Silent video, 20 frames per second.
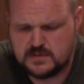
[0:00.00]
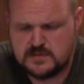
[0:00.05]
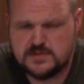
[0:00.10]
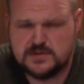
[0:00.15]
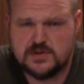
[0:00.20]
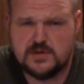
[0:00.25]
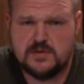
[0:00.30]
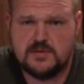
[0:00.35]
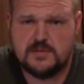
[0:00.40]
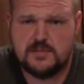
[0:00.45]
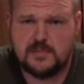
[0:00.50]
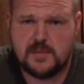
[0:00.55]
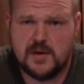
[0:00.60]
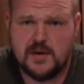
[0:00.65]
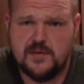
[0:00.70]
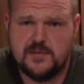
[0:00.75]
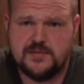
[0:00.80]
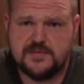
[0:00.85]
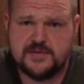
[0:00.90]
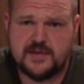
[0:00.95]
So on the
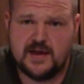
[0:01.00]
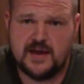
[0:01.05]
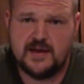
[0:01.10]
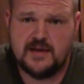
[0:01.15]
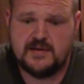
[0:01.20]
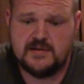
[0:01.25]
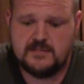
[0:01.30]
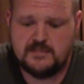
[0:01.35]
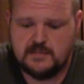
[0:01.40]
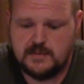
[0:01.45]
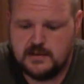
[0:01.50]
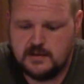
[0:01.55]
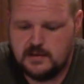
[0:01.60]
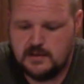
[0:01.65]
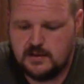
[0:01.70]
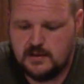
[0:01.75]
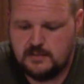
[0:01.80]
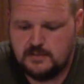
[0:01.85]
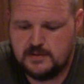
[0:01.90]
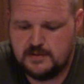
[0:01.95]
pro side,
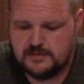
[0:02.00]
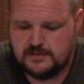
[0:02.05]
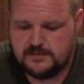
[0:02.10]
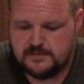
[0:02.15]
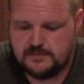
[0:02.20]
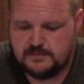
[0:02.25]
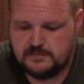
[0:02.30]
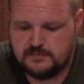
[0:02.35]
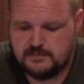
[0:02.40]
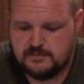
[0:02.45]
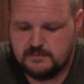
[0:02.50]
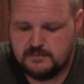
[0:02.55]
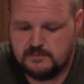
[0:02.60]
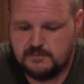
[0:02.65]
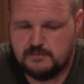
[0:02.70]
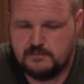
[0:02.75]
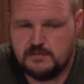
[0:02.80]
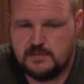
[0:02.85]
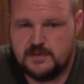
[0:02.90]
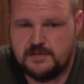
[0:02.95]
I mean it's
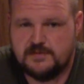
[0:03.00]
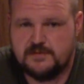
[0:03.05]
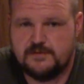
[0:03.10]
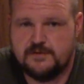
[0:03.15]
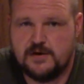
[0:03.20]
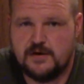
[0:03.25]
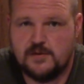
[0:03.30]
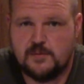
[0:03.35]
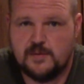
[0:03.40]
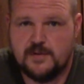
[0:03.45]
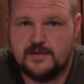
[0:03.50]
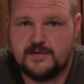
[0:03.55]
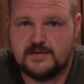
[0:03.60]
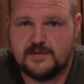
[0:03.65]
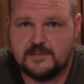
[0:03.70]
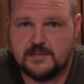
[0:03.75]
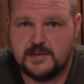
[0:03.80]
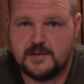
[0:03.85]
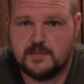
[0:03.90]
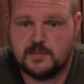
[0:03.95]
it's very
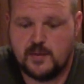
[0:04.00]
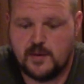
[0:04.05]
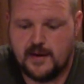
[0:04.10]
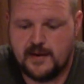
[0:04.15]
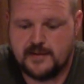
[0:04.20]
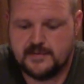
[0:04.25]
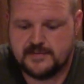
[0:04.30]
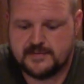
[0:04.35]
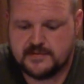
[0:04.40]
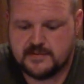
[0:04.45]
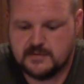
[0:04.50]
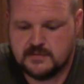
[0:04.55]
reasonably priced.